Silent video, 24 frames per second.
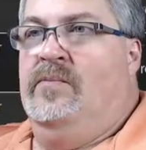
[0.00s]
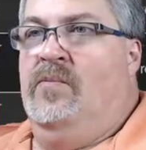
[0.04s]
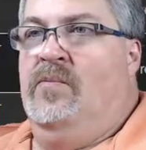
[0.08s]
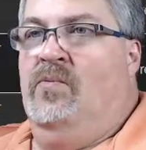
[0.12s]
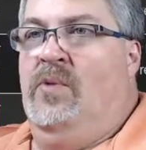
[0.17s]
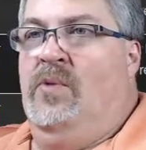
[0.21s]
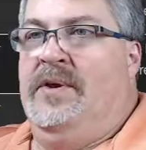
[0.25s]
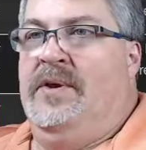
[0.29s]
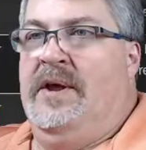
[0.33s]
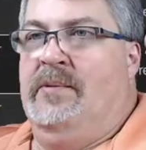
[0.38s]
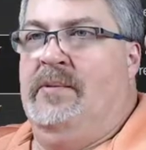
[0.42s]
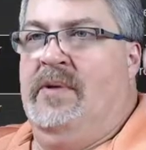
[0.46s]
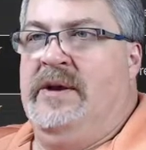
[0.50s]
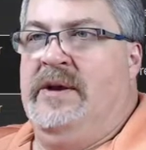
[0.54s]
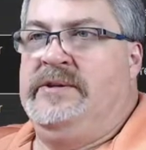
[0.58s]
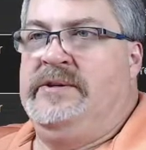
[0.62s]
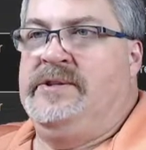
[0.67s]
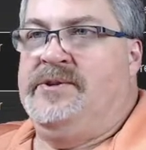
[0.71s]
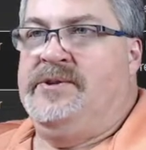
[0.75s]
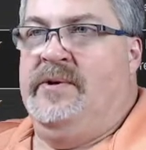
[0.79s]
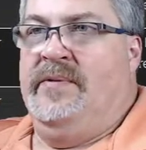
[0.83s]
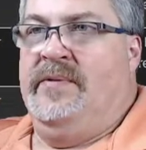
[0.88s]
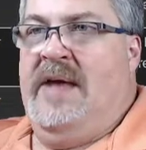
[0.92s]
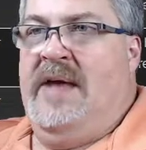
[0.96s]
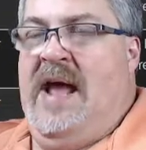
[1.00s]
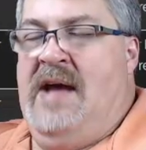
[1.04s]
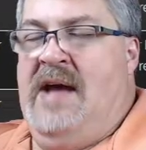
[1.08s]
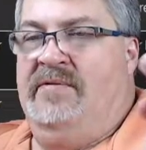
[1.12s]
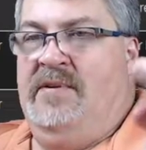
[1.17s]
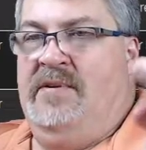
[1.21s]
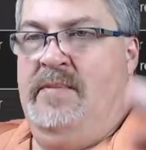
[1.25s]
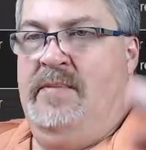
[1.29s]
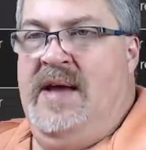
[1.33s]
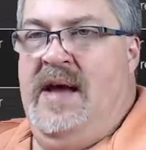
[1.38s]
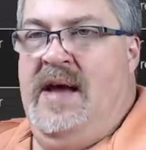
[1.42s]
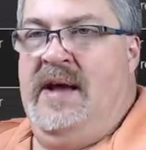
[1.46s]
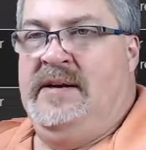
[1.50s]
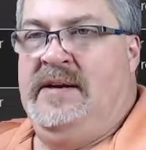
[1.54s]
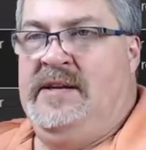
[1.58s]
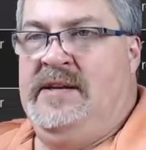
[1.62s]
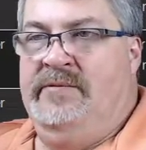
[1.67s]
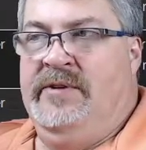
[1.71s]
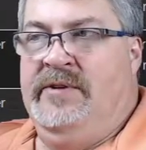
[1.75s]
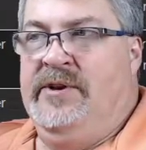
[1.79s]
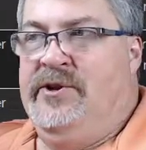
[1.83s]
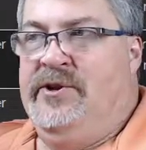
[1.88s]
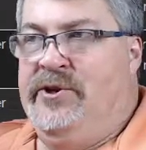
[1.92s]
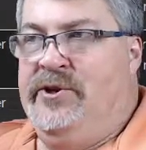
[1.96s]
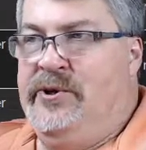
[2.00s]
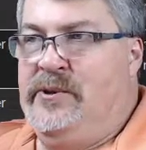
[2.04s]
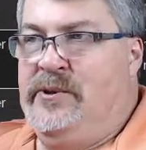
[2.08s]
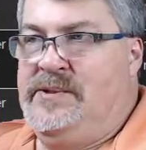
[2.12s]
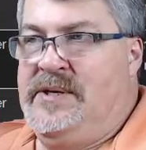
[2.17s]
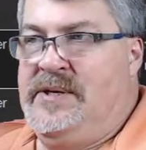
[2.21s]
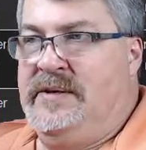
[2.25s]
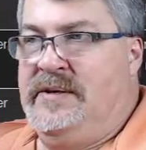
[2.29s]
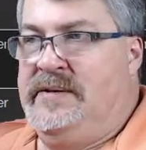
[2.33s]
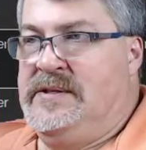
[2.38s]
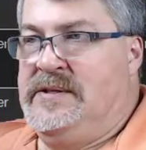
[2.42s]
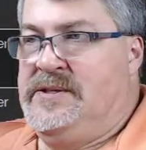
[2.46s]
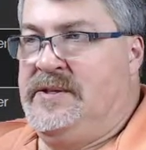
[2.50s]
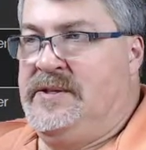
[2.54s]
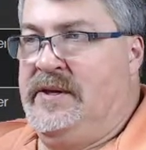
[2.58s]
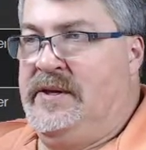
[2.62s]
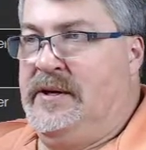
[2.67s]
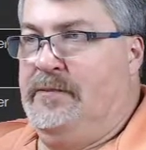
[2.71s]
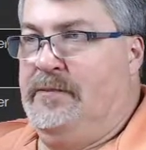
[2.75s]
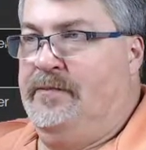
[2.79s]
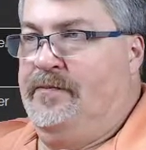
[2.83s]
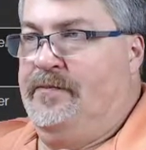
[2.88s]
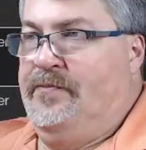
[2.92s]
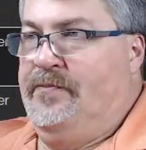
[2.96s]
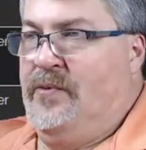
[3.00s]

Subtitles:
when they register, they have to be active in using this thing.